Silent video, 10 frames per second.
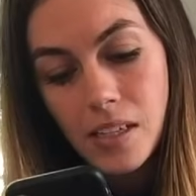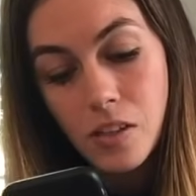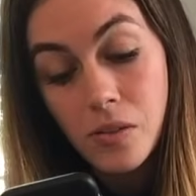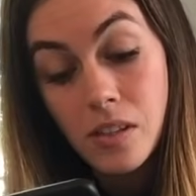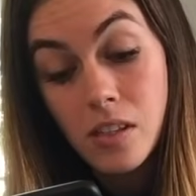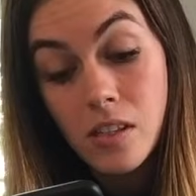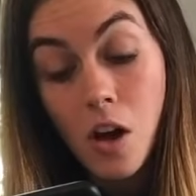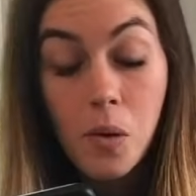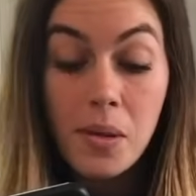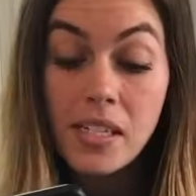so it's
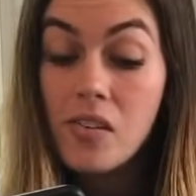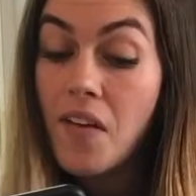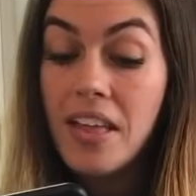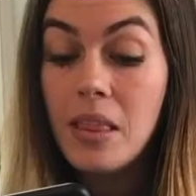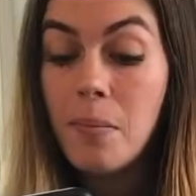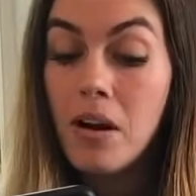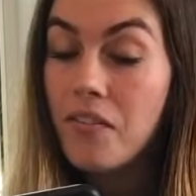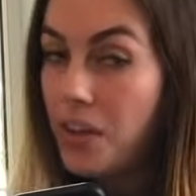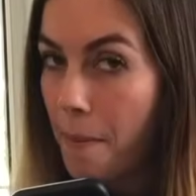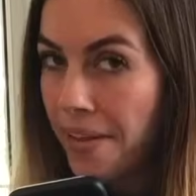hoping to find the
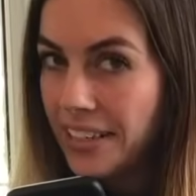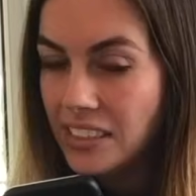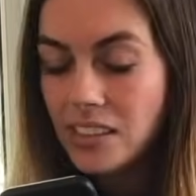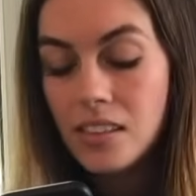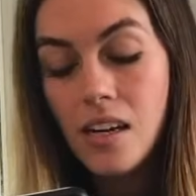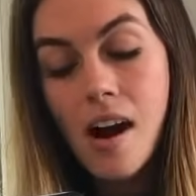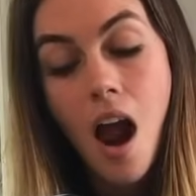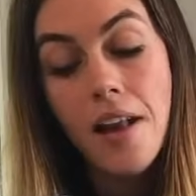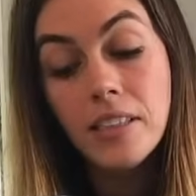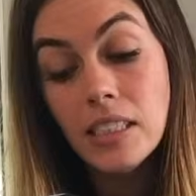perfect place
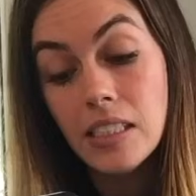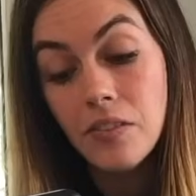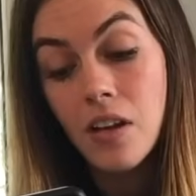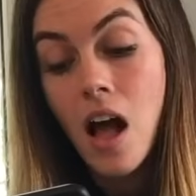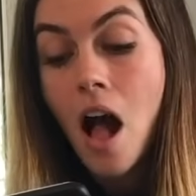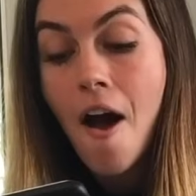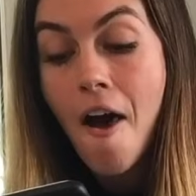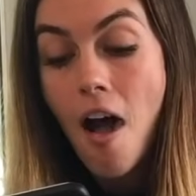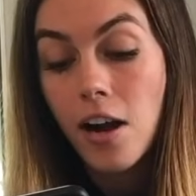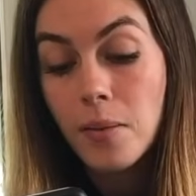to live.
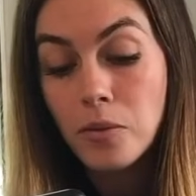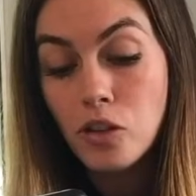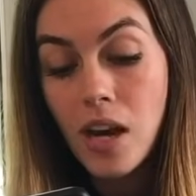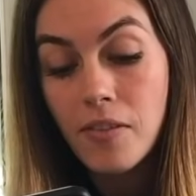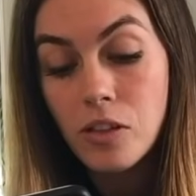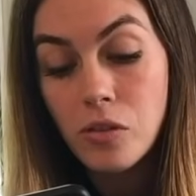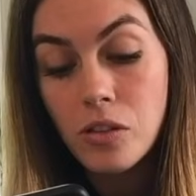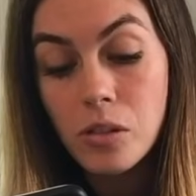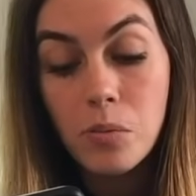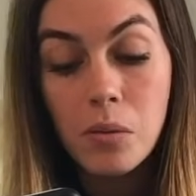A couple travel to a
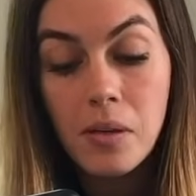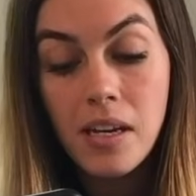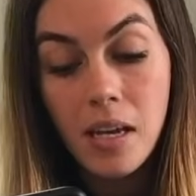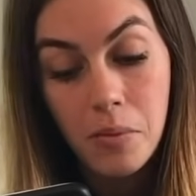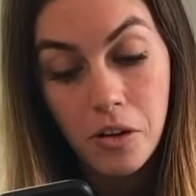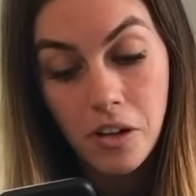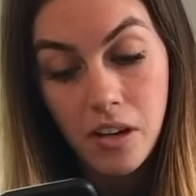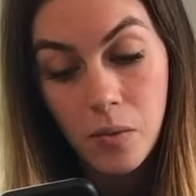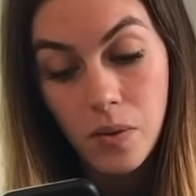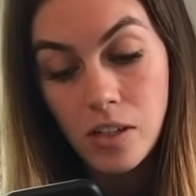suburban neighborhood
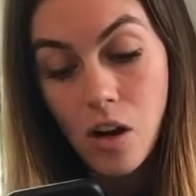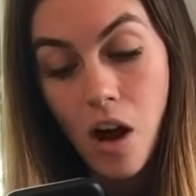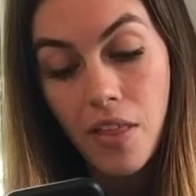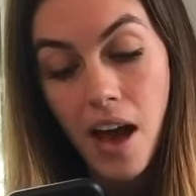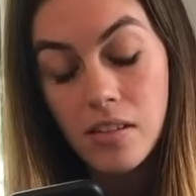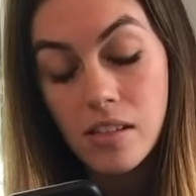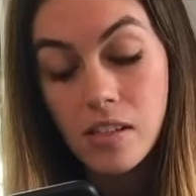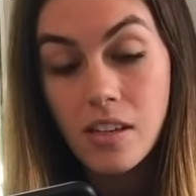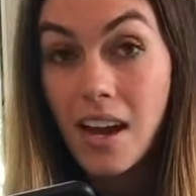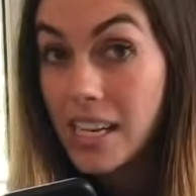in which all the
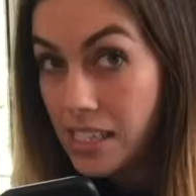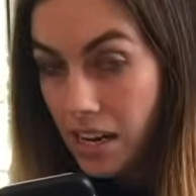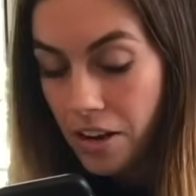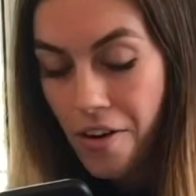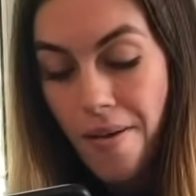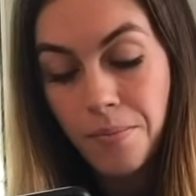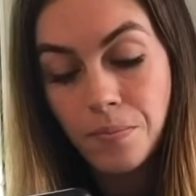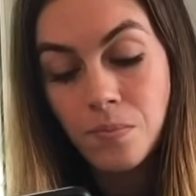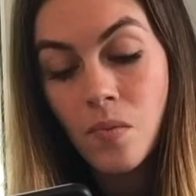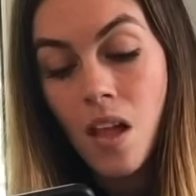houses look identical,
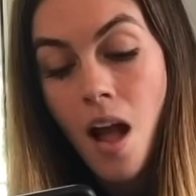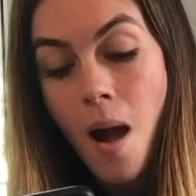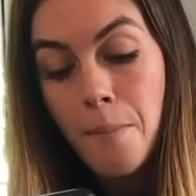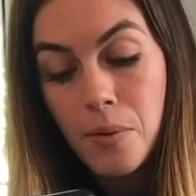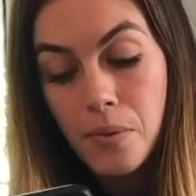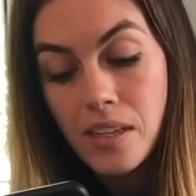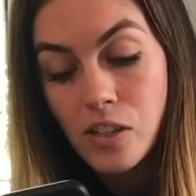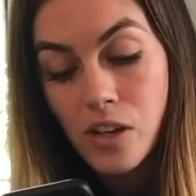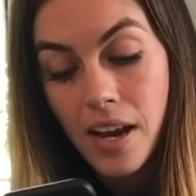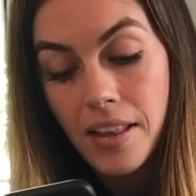but when they
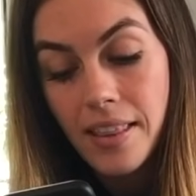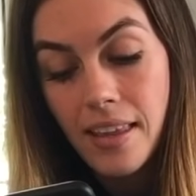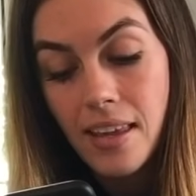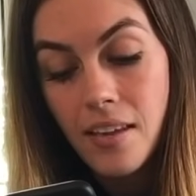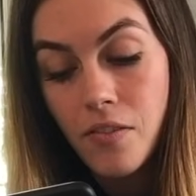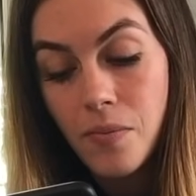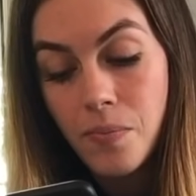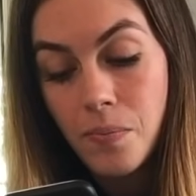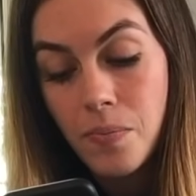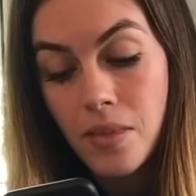try to leave
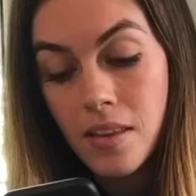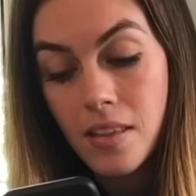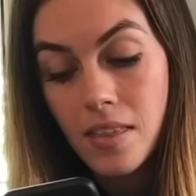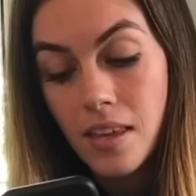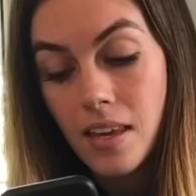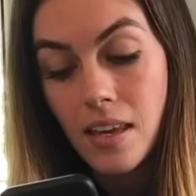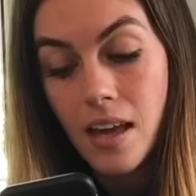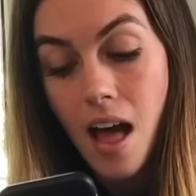the